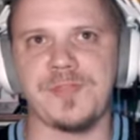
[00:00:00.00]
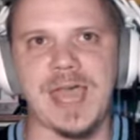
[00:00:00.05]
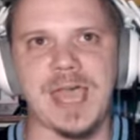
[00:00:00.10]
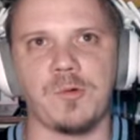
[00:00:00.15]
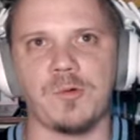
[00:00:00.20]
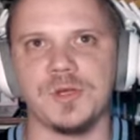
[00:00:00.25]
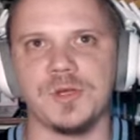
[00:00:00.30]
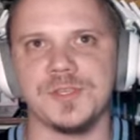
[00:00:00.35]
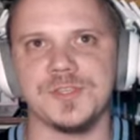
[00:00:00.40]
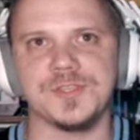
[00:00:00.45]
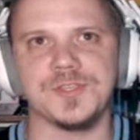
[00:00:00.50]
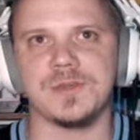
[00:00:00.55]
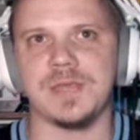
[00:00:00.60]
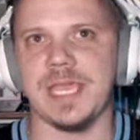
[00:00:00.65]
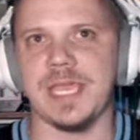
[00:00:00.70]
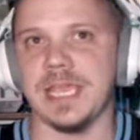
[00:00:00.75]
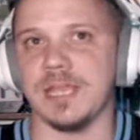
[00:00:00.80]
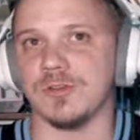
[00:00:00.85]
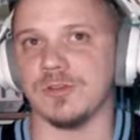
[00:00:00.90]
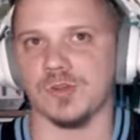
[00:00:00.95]
That was
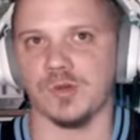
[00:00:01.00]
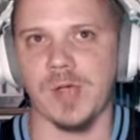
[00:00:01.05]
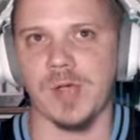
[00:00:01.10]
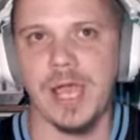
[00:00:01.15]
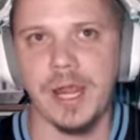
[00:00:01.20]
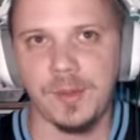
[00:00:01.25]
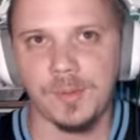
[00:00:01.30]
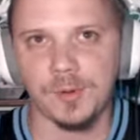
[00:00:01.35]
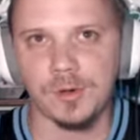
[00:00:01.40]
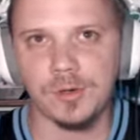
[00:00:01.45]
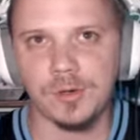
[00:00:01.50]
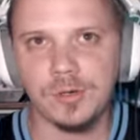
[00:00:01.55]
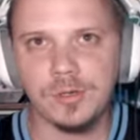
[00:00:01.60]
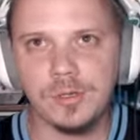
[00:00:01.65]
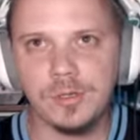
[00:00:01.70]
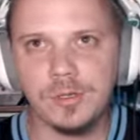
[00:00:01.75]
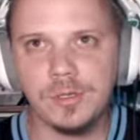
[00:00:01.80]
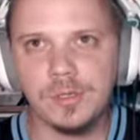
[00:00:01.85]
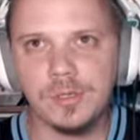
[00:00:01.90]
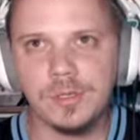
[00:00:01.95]
incredible.
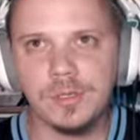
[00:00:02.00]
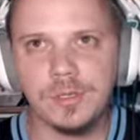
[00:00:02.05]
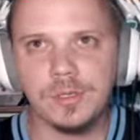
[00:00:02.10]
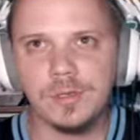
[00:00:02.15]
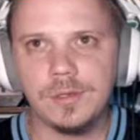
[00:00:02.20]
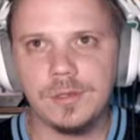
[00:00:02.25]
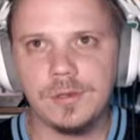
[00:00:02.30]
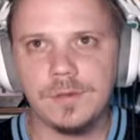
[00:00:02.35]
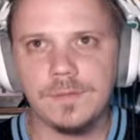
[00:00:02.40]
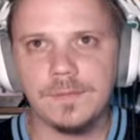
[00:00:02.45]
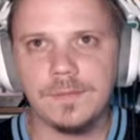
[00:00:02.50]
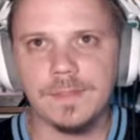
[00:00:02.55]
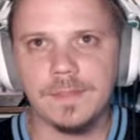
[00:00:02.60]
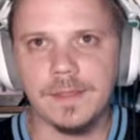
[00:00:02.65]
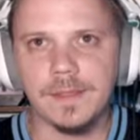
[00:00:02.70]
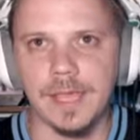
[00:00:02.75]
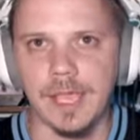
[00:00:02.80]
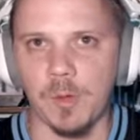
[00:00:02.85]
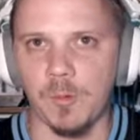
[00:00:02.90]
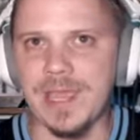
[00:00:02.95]

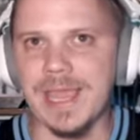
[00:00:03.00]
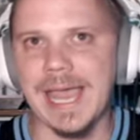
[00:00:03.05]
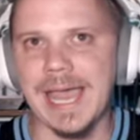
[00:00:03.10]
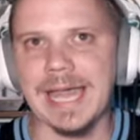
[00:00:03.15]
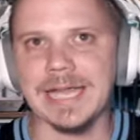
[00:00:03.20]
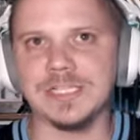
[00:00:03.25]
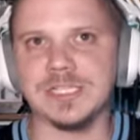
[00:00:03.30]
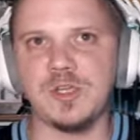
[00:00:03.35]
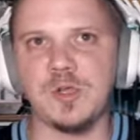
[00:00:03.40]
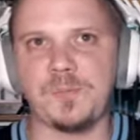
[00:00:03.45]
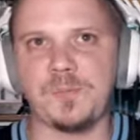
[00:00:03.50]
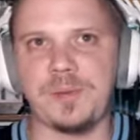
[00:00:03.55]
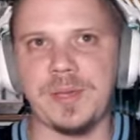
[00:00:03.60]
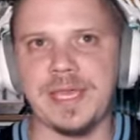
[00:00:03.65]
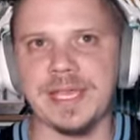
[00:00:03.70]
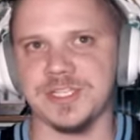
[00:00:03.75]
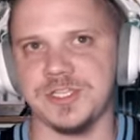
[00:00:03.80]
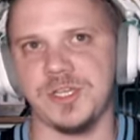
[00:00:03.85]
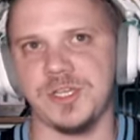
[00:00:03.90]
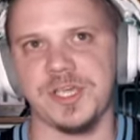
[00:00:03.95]
And we got 2
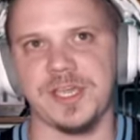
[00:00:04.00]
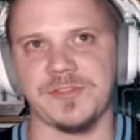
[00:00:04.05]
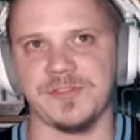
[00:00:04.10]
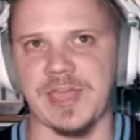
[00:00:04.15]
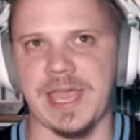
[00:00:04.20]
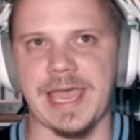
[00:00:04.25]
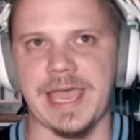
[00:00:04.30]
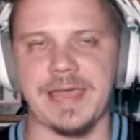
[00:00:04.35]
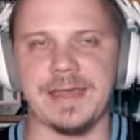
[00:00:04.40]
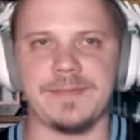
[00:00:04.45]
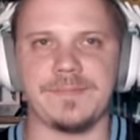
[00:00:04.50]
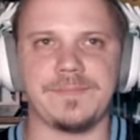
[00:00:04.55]
picks. Look at that.